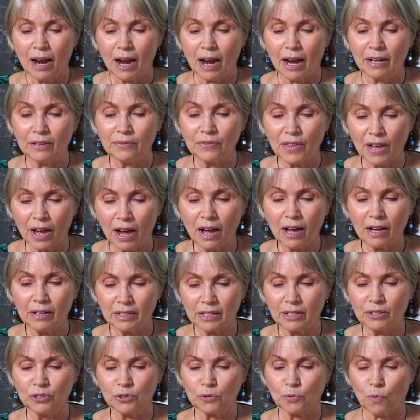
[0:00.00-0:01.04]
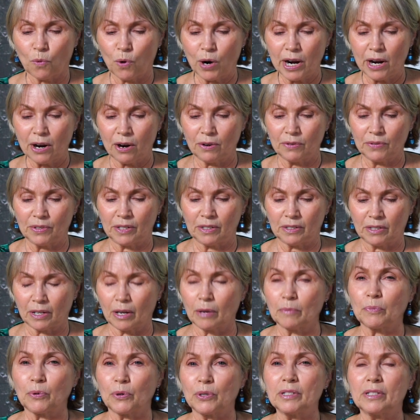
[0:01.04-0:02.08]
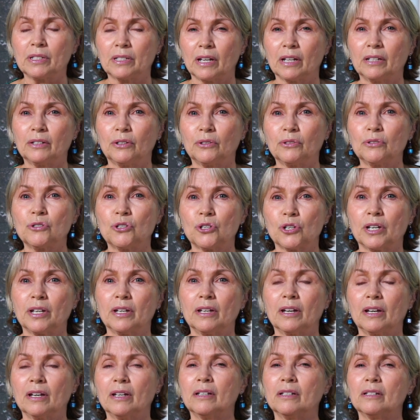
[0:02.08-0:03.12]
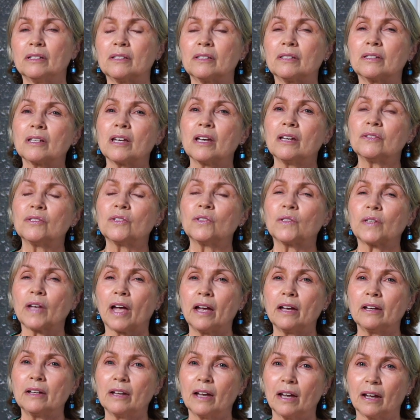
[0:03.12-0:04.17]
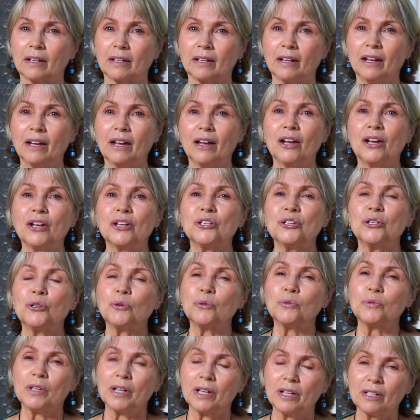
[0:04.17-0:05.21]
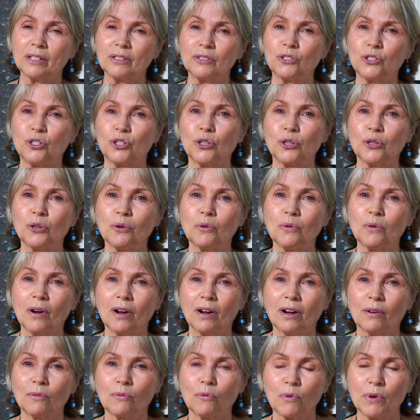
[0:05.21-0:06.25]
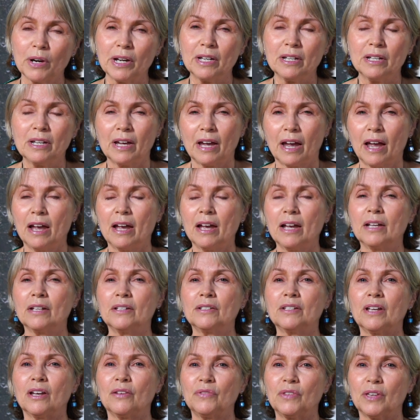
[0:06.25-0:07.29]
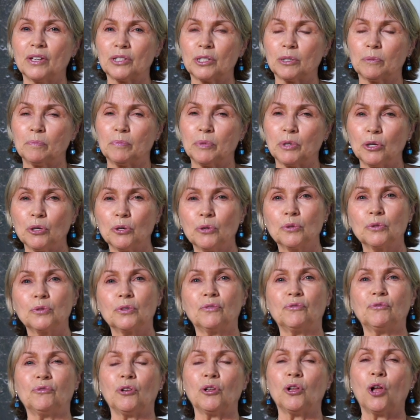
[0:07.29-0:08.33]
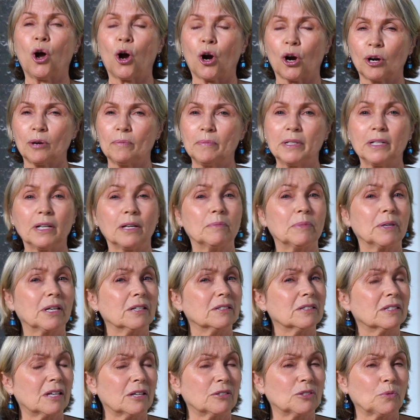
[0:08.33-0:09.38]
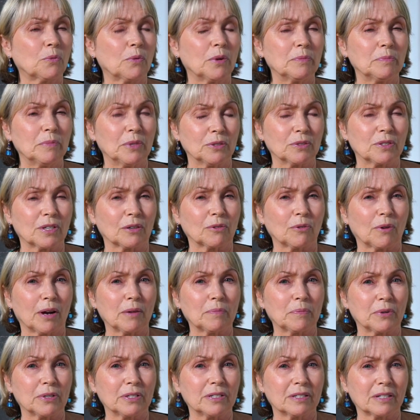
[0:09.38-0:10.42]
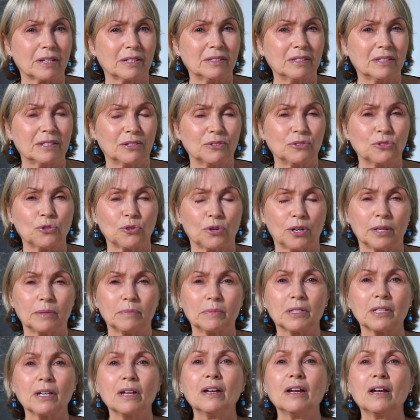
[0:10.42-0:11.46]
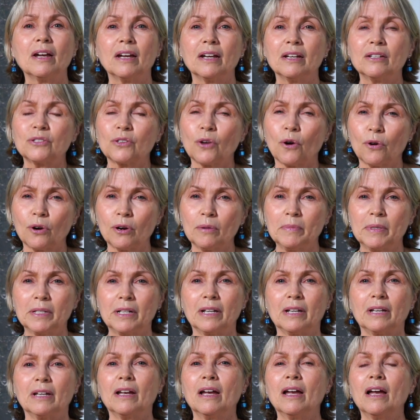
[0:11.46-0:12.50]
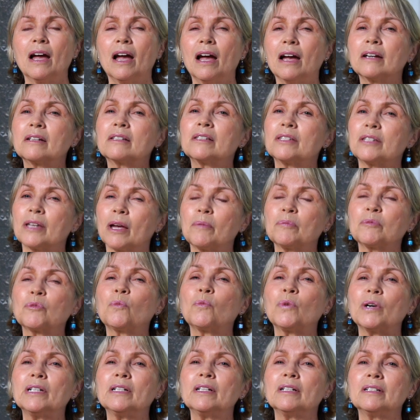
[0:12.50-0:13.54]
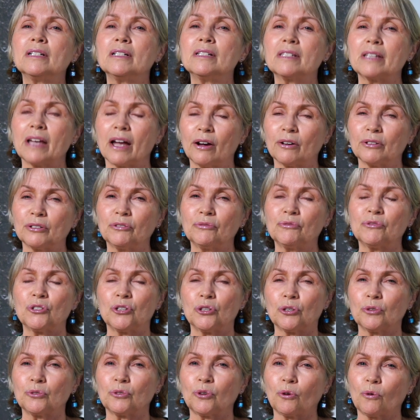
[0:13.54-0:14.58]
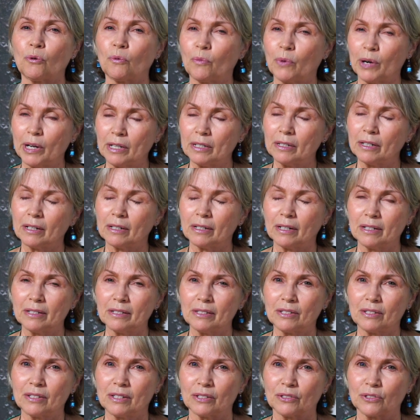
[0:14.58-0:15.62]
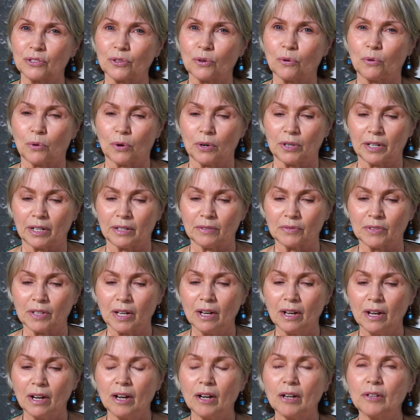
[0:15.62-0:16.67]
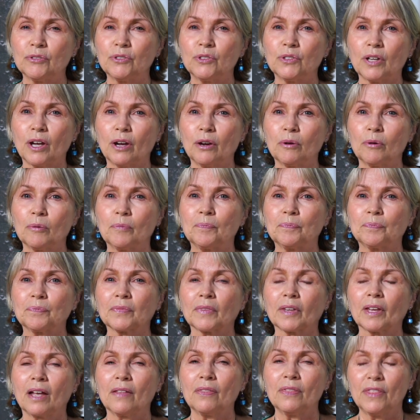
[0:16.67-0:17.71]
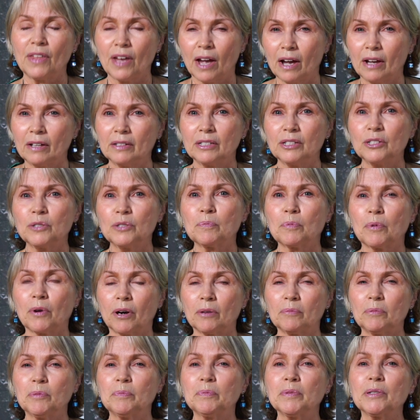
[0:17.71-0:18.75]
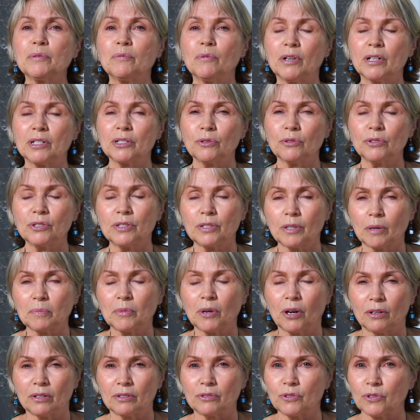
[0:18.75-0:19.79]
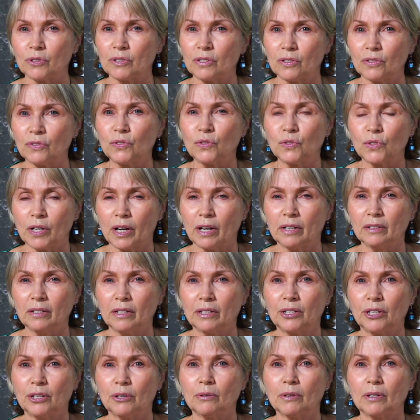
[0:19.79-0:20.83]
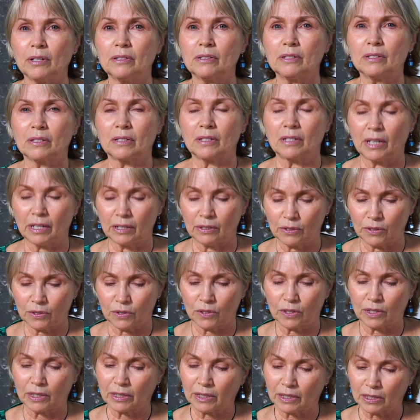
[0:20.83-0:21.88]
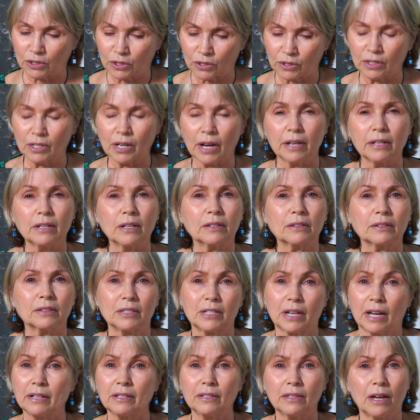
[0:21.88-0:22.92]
And that is where this Empress energy is saying, you need to regain this beautiful harmony, because that's what music represents in dreams, is harmony, except when it is out of tune or when it is discordant. So that is probably what your subconscious is telling you, is, is to take, take